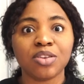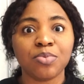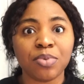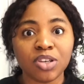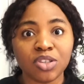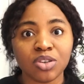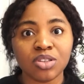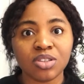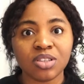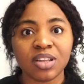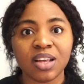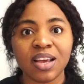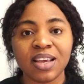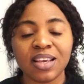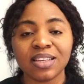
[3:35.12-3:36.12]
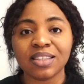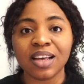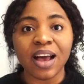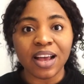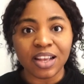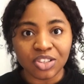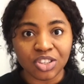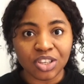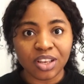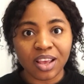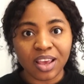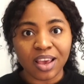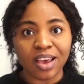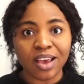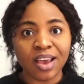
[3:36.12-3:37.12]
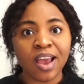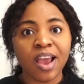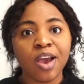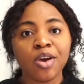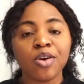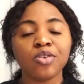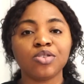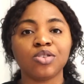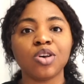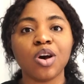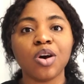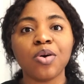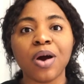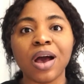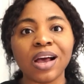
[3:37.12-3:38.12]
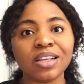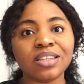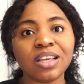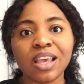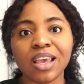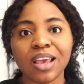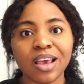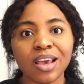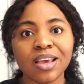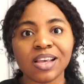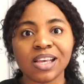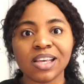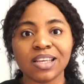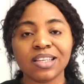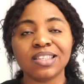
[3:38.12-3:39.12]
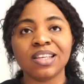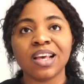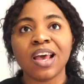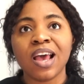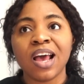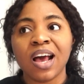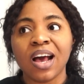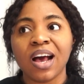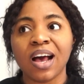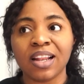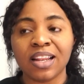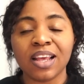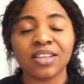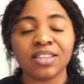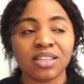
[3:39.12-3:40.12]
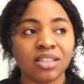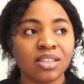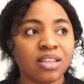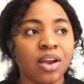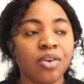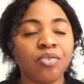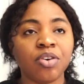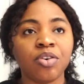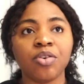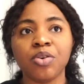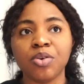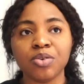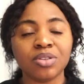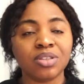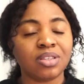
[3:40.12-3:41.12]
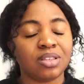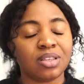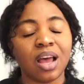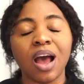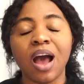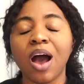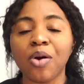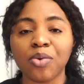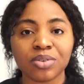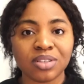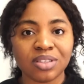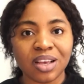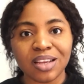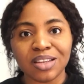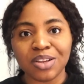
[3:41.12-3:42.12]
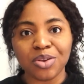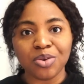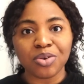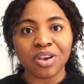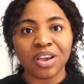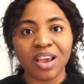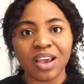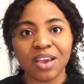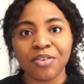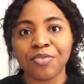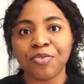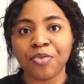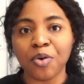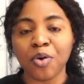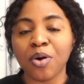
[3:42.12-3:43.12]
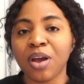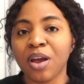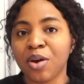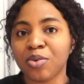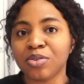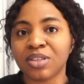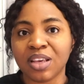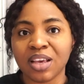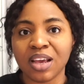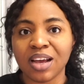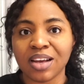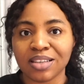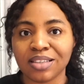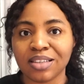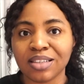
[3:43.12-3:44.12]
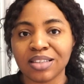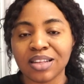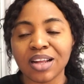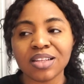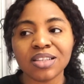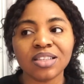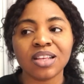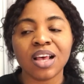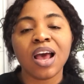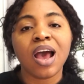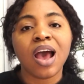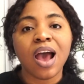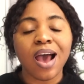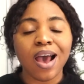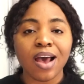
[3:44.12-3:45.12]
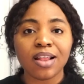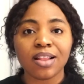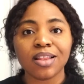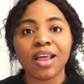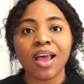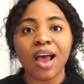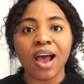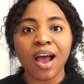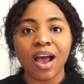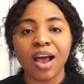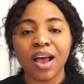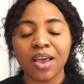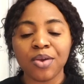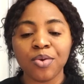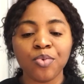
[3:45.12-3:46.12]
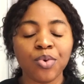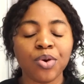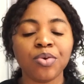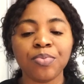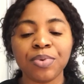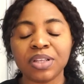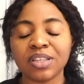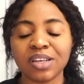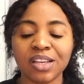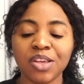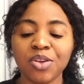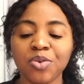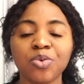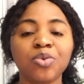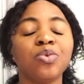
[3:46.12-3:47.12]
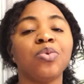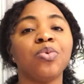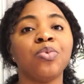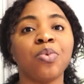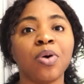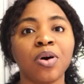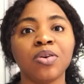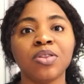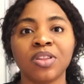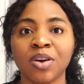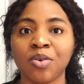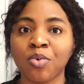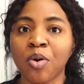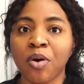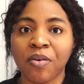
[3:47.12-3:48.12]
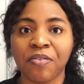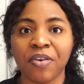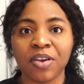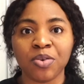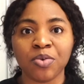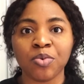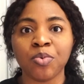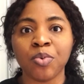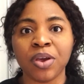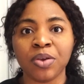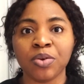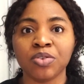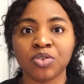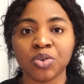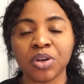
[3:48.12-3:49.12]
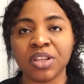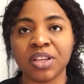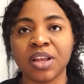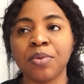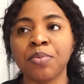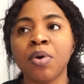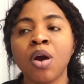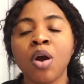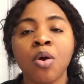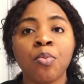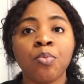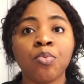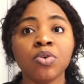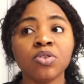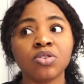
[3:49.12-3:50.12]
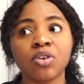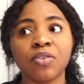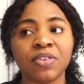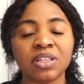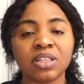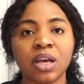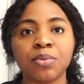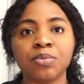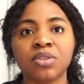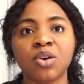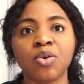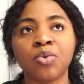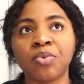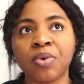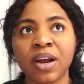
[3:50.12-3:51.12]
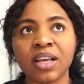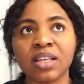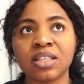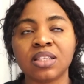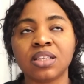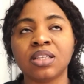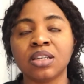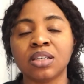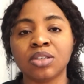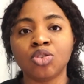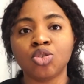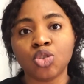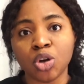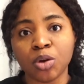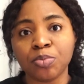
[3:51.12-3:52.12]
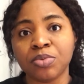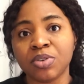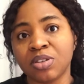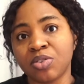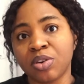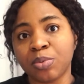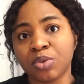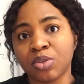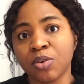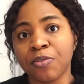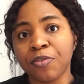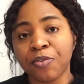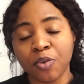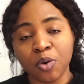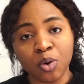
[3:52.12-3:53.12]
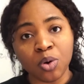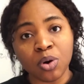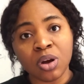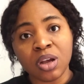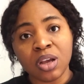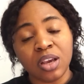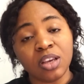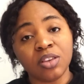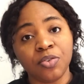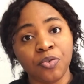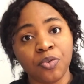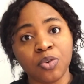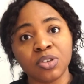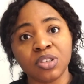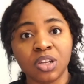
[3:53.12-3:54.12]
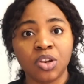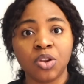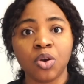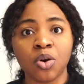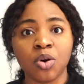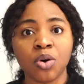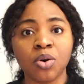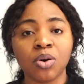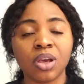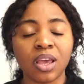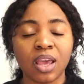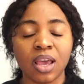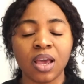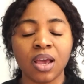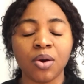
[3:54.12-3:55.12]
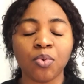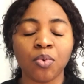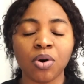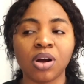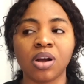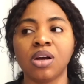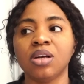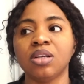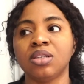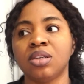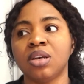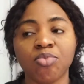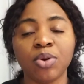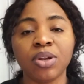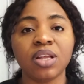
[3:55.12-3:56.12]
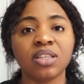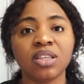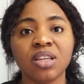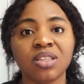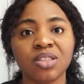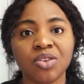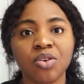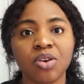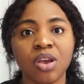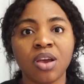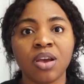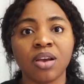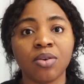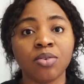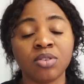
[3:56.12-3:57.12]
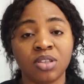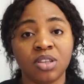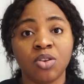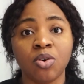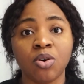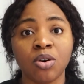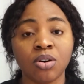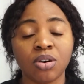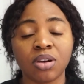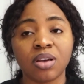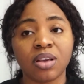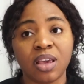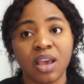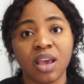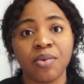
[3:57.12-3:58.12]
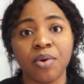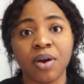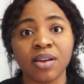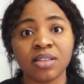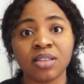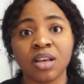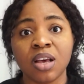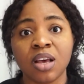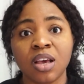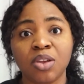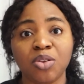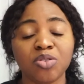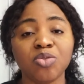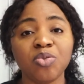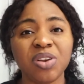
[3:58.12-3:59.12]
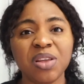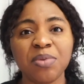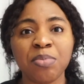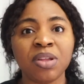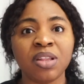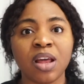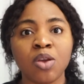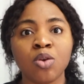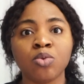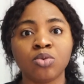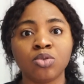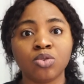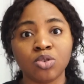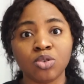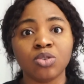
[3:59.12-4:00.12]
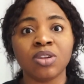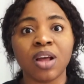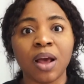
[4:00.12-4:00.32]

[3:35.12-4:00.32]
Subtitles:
to mention today is Urgent Care. So Urgent Care is an agency that recruits outside the UK for healthcare assistants, and I will be telling you what they will offer you when you join them. Most of the time they'll write the job description for senior care workers. When they say senior carers, it doesn't really mean that you shouldn't